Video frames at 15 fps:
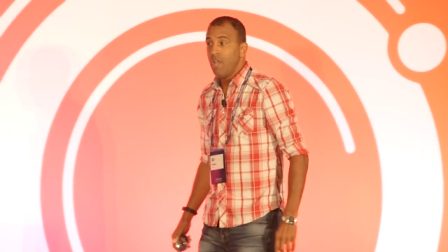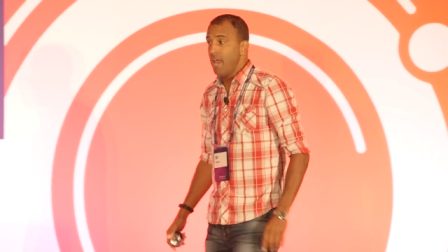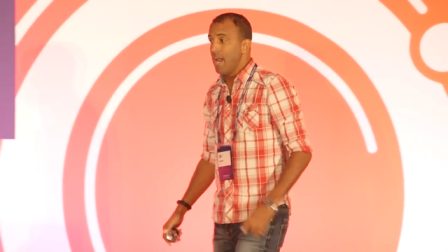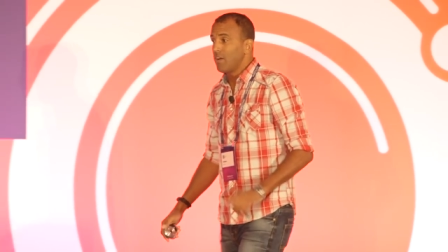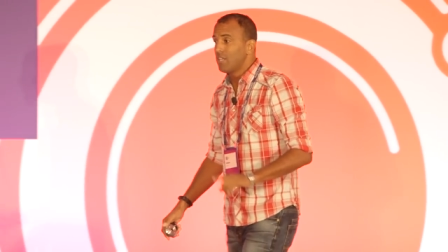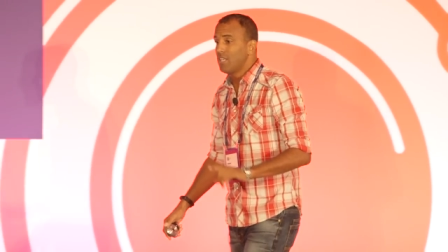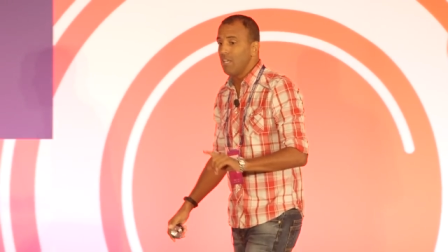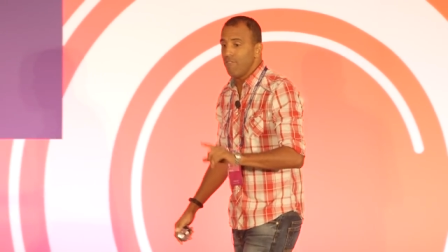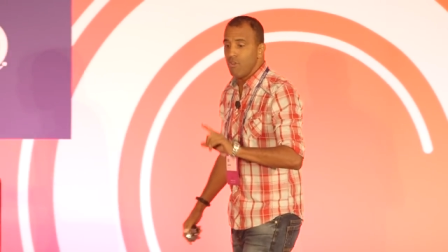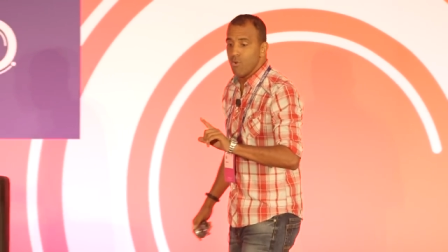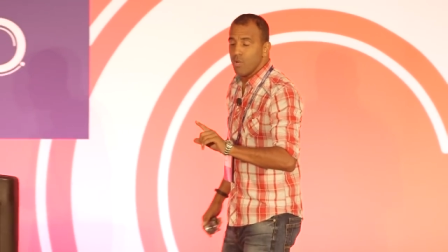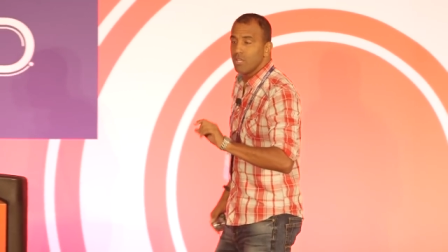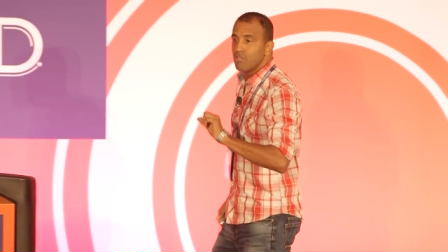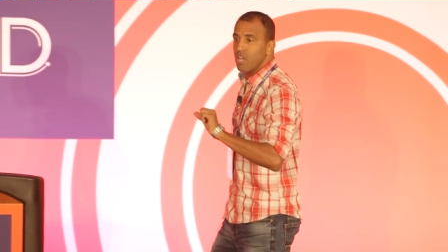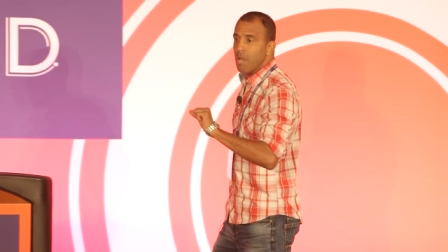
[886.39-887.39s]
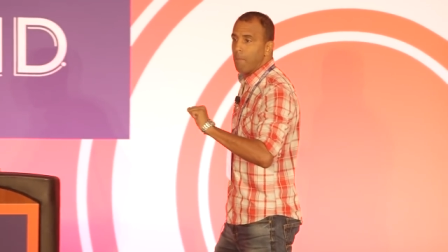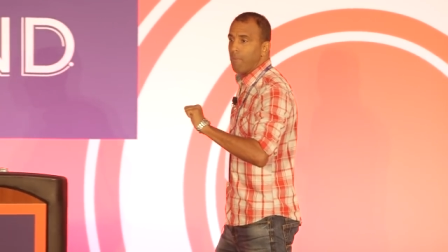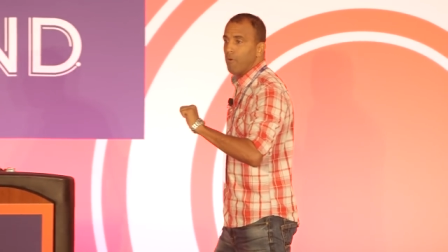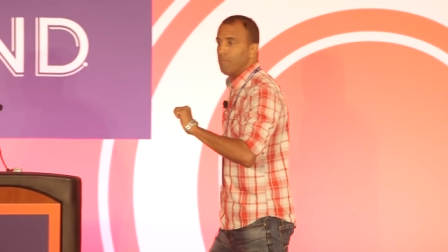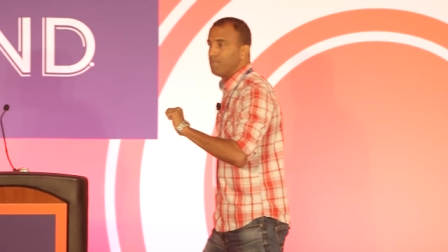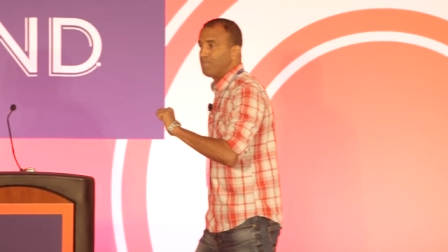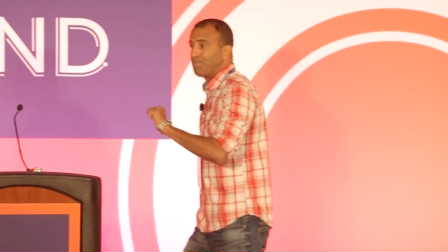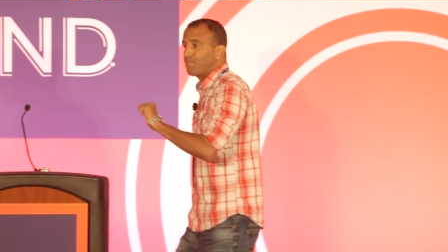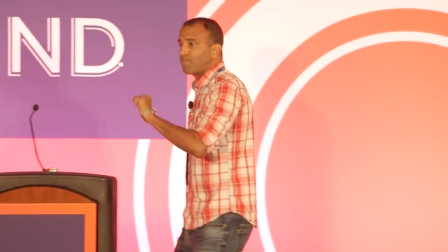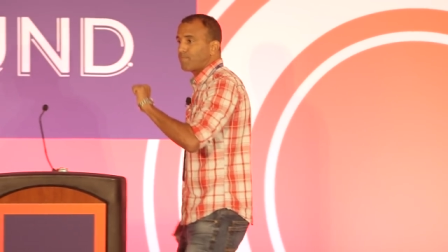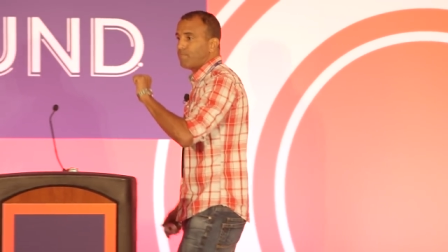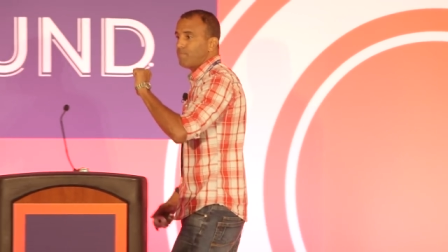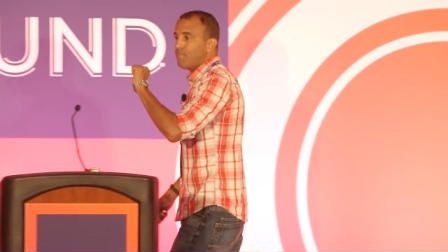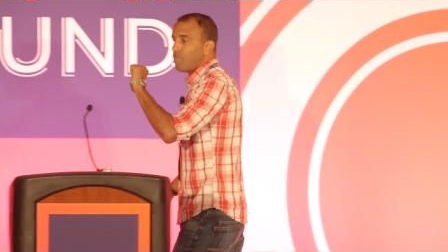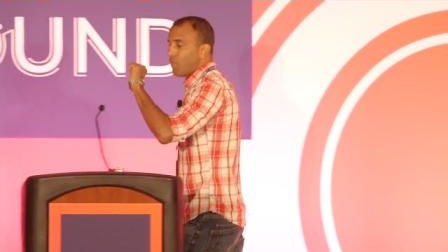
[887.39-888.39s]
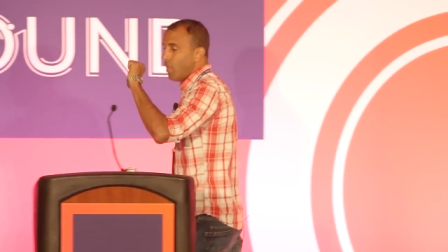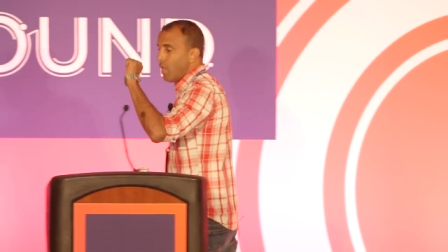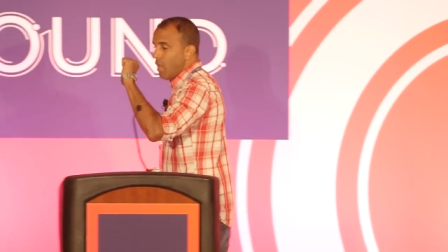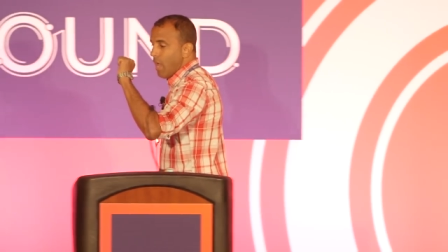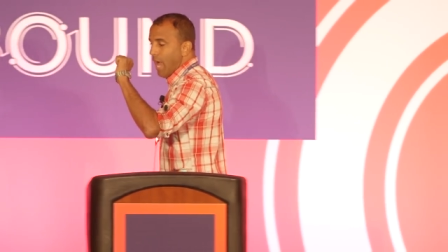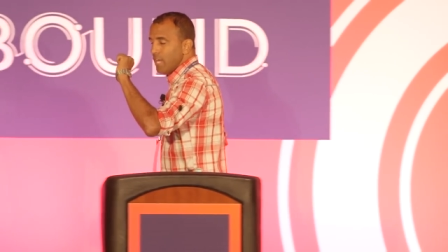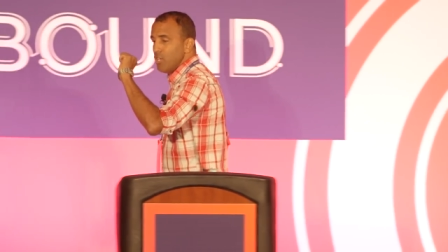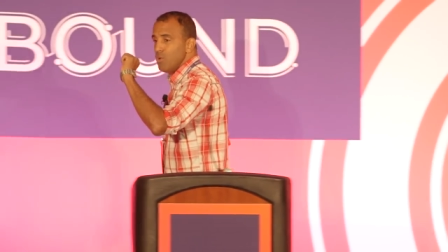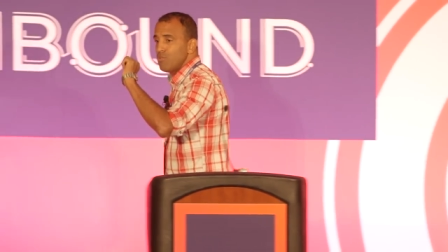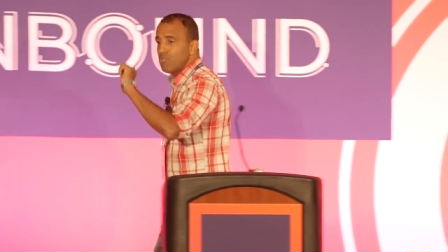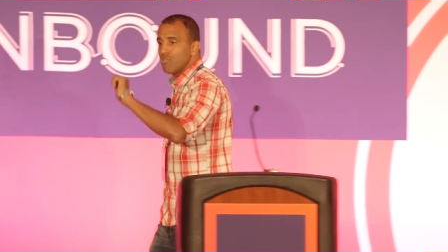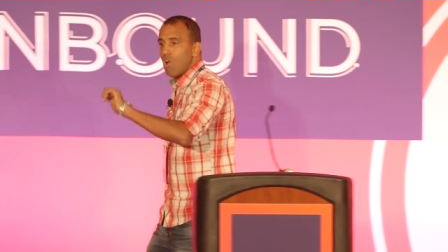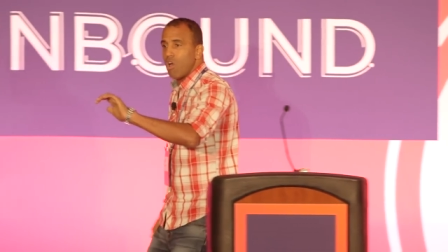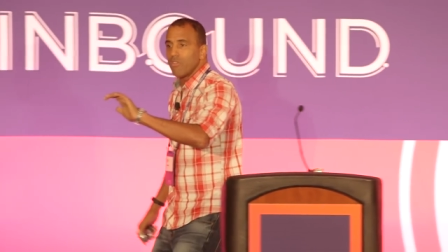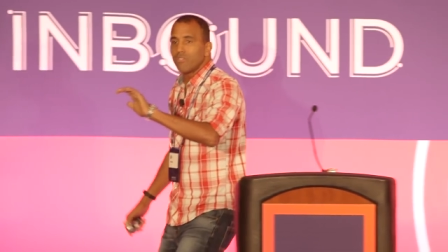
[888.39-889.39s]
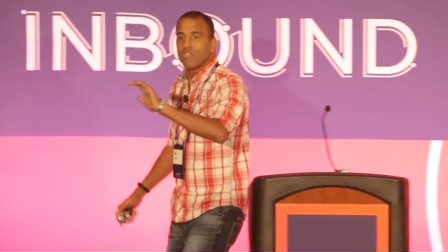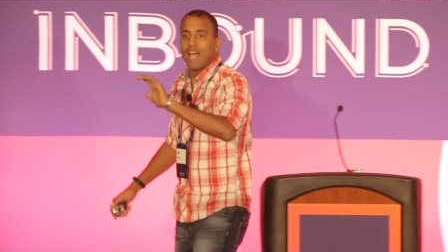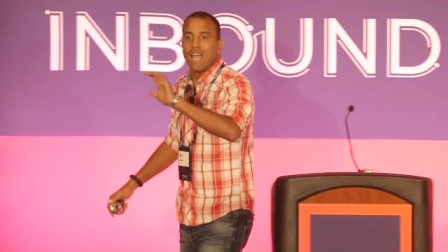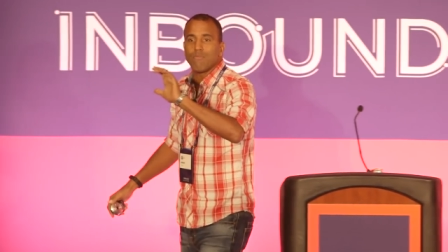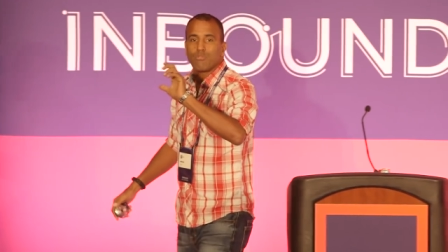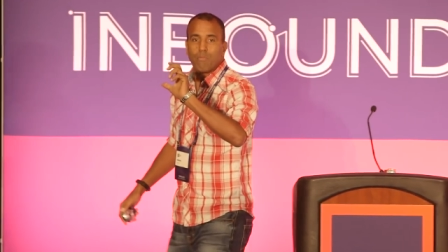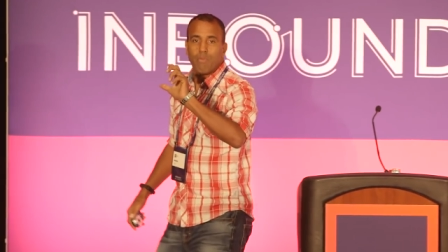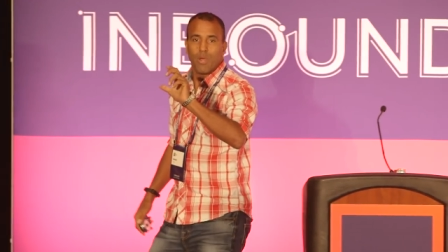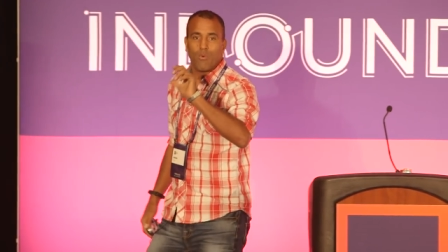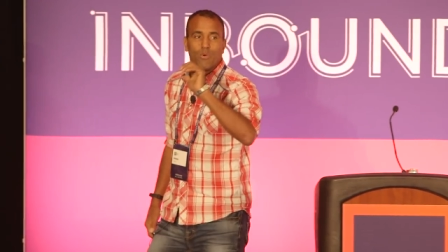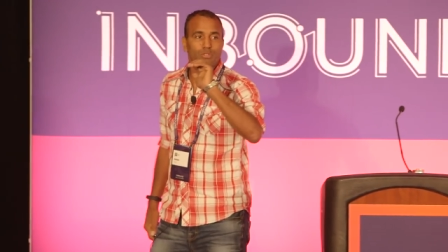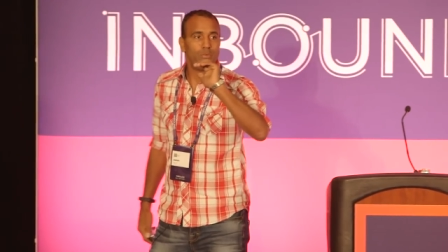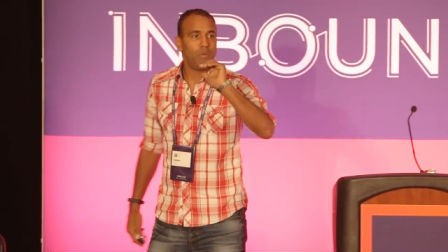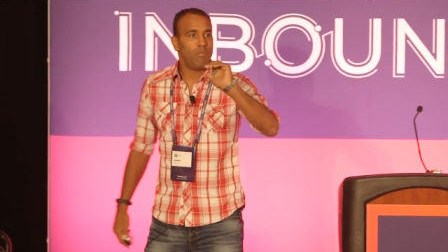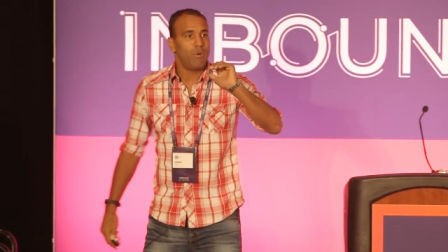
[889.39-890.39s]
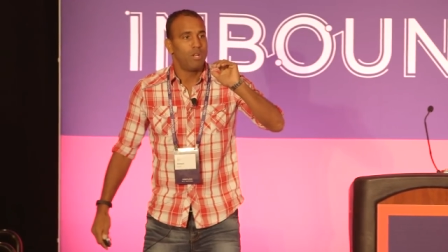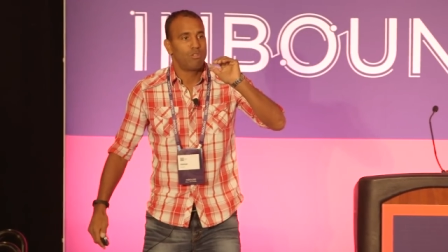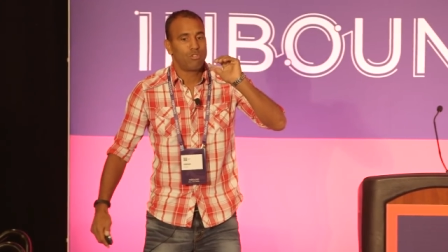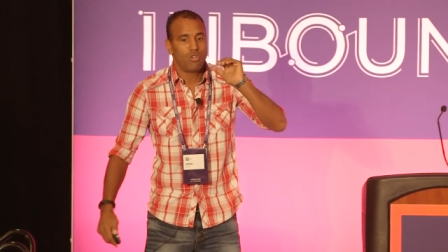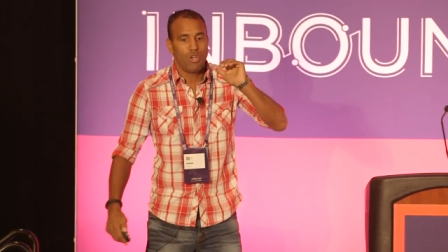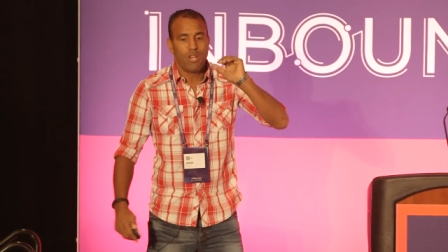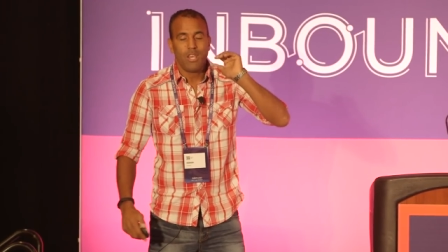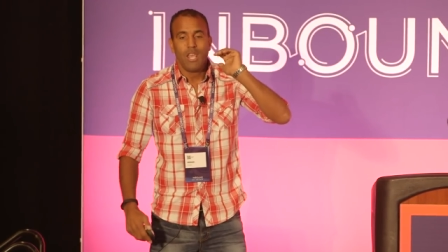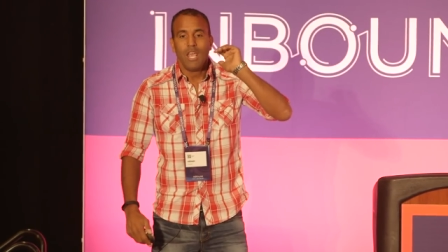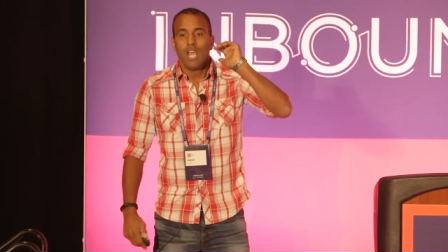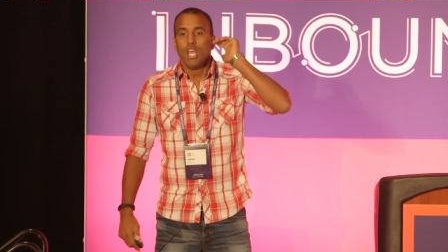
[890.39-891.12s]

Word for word: And I'll give you an example. I use this all the time, so bear with me, but it's good.